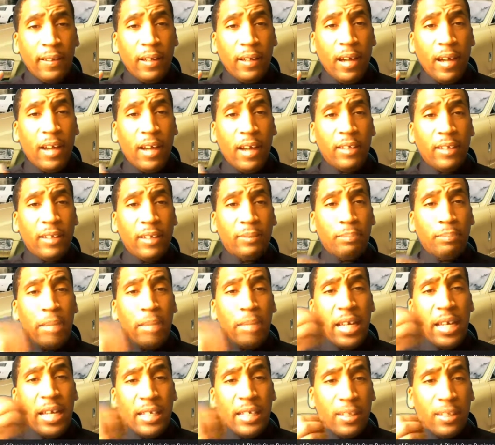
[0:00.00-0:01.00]
or the
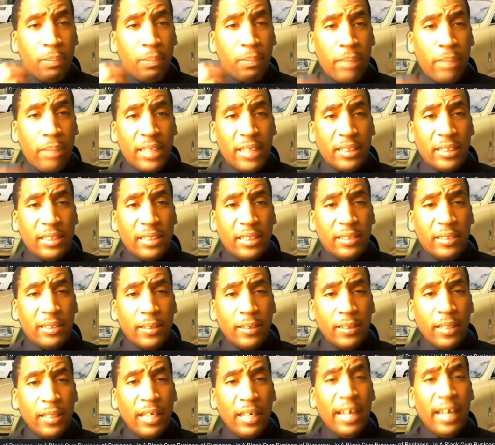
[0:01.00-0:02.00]
meaning of business,
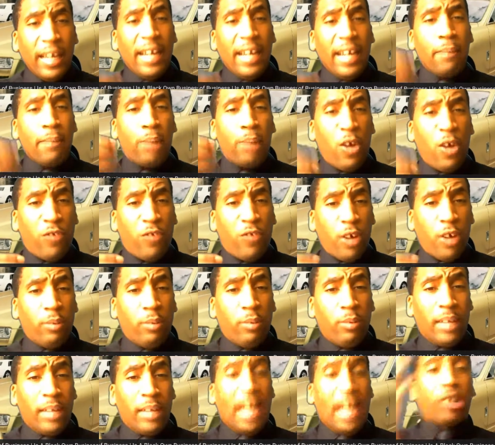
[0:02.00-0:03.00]
and both of them
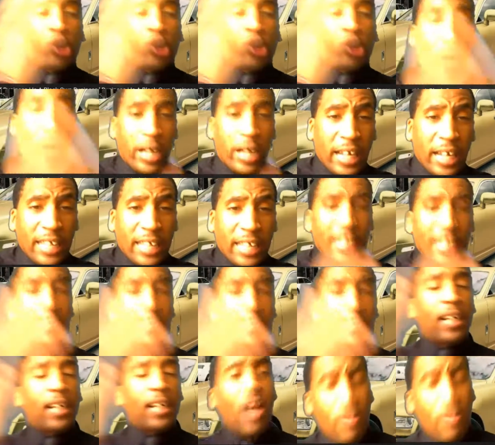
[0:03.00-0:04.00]
got trade and
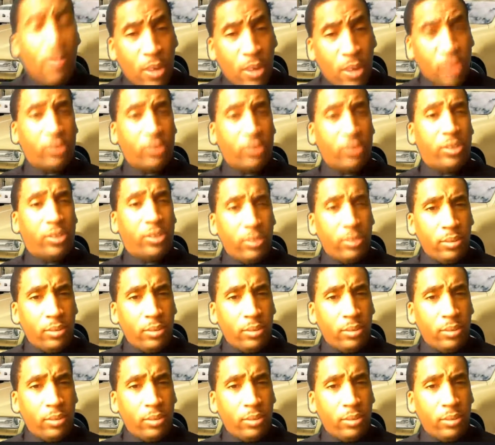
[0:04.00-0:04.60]
commerce.